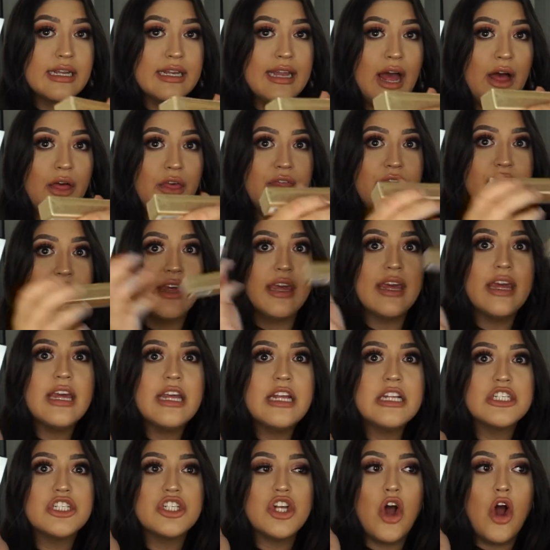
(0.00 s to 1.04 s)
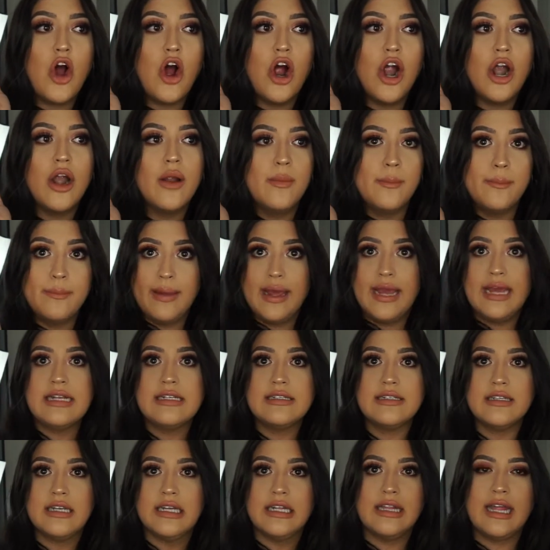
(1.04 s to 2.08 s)
Now these are
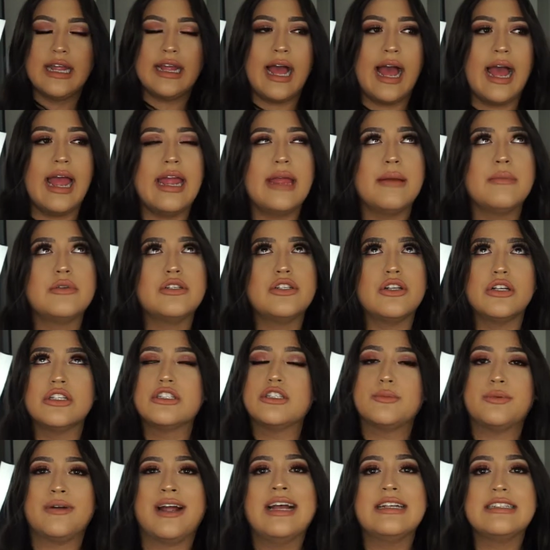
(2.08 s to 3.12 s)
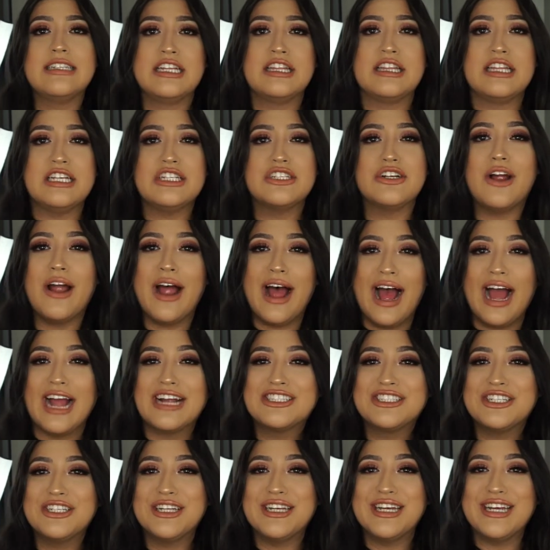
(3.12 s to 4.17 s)
amazing. Like, I am so surprised that these are
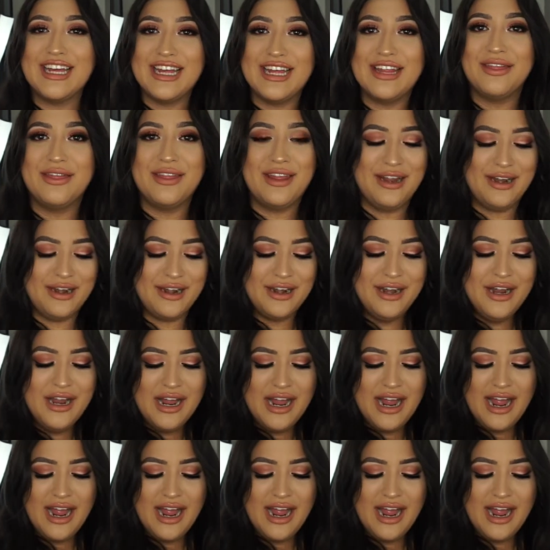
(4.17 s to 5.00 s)
actually in there.